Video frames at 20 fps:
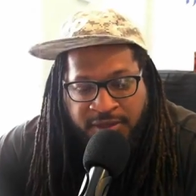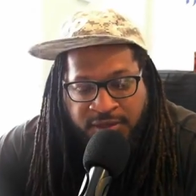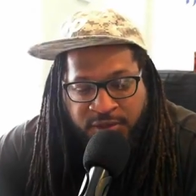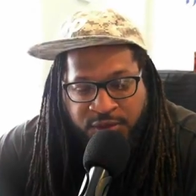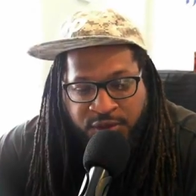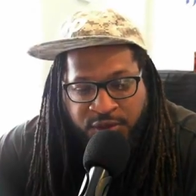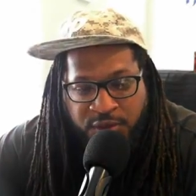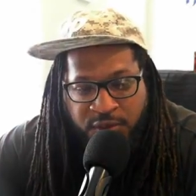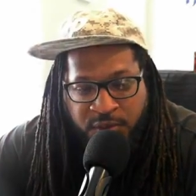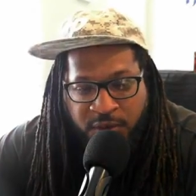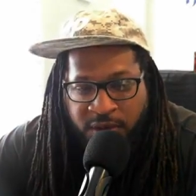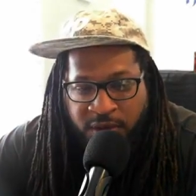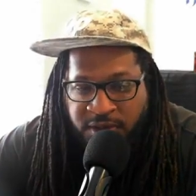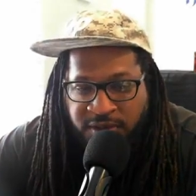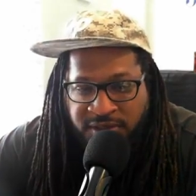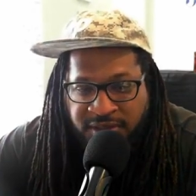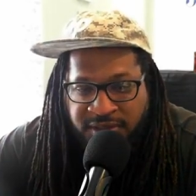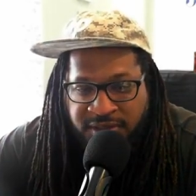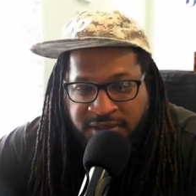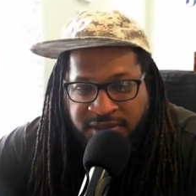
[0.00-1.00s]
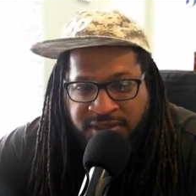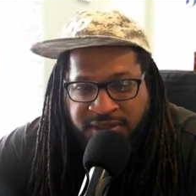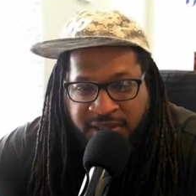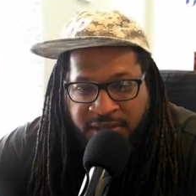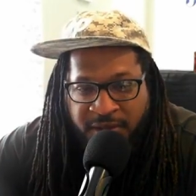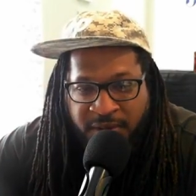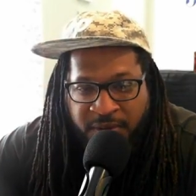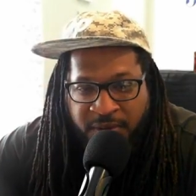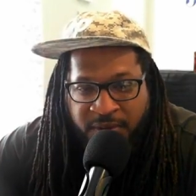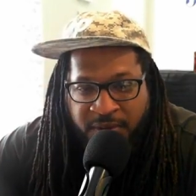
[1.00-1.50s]
So 2 words is a
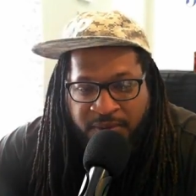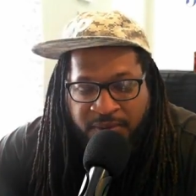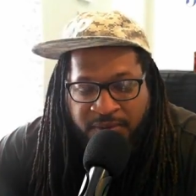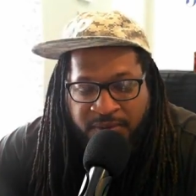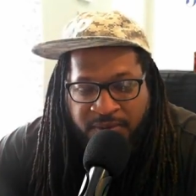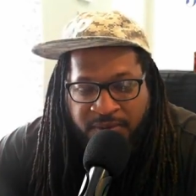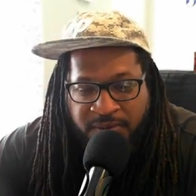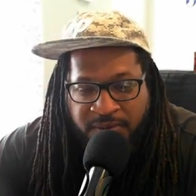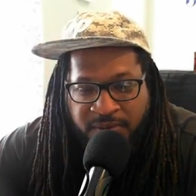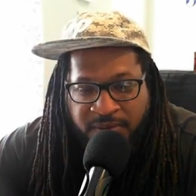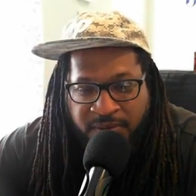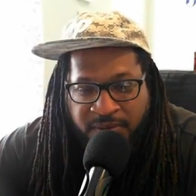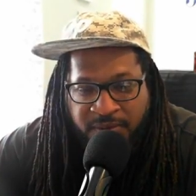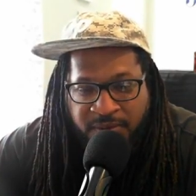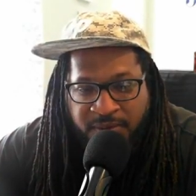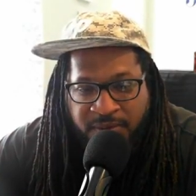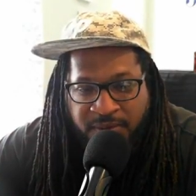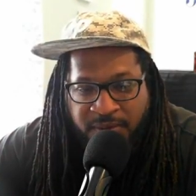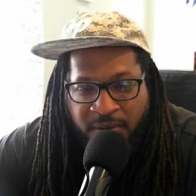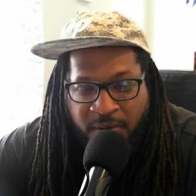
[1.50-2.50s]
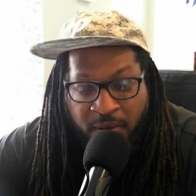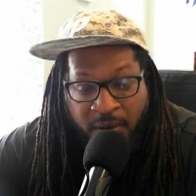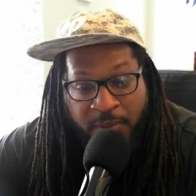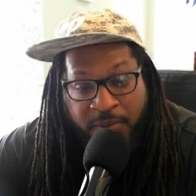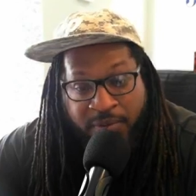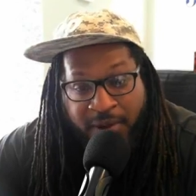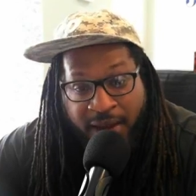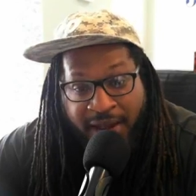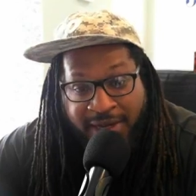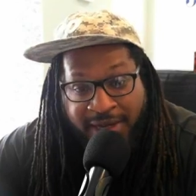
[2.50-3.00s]
skill or
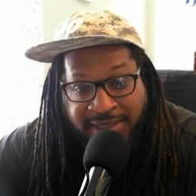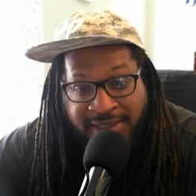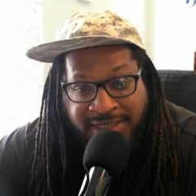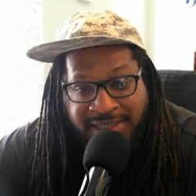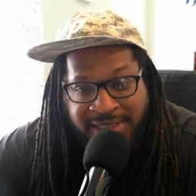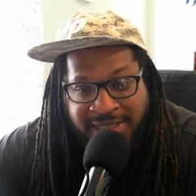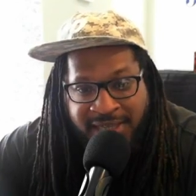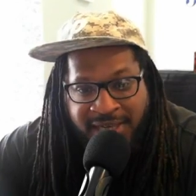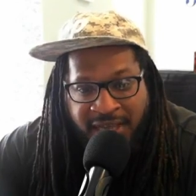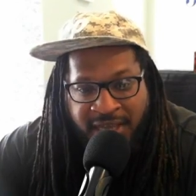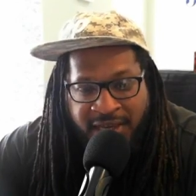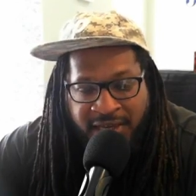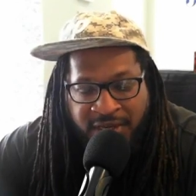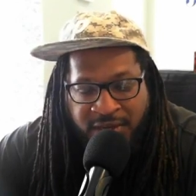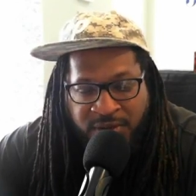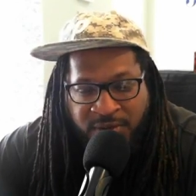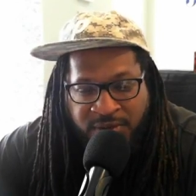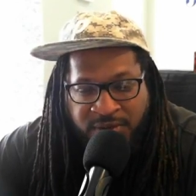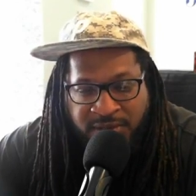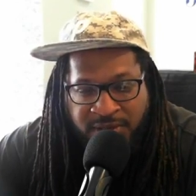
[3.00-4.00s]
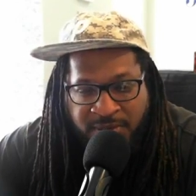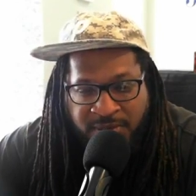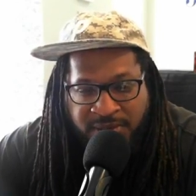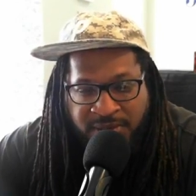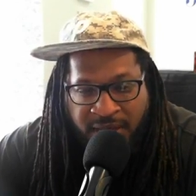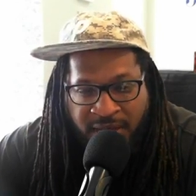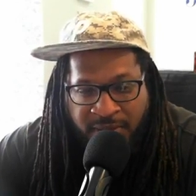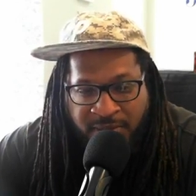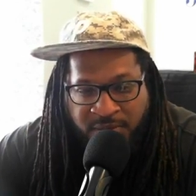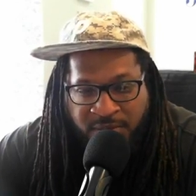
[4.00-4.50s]
a practice that I use
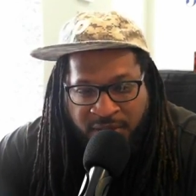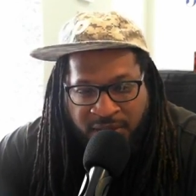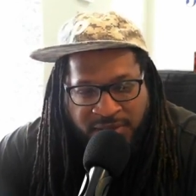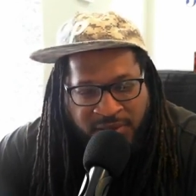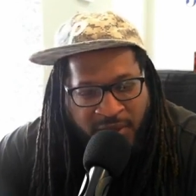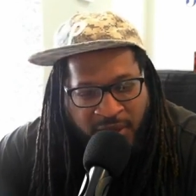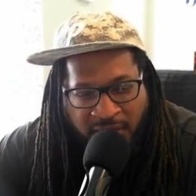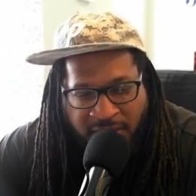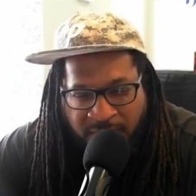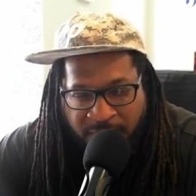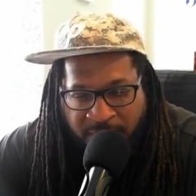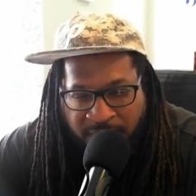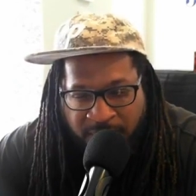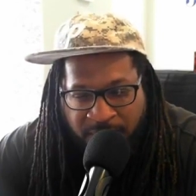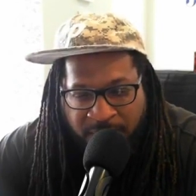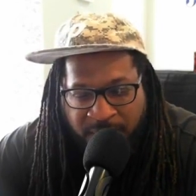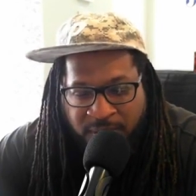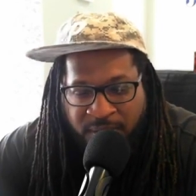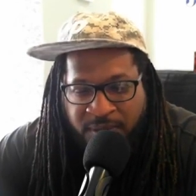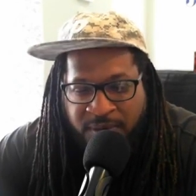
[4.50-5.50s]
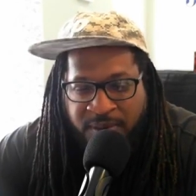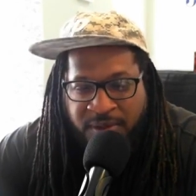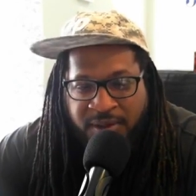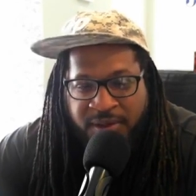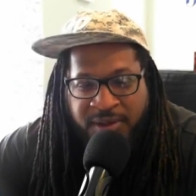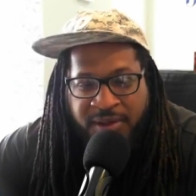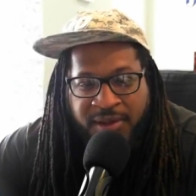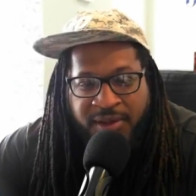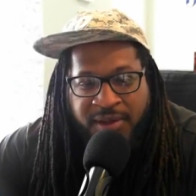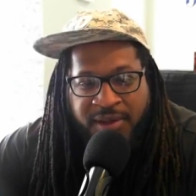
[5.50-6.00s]
sometimes when I talk to people.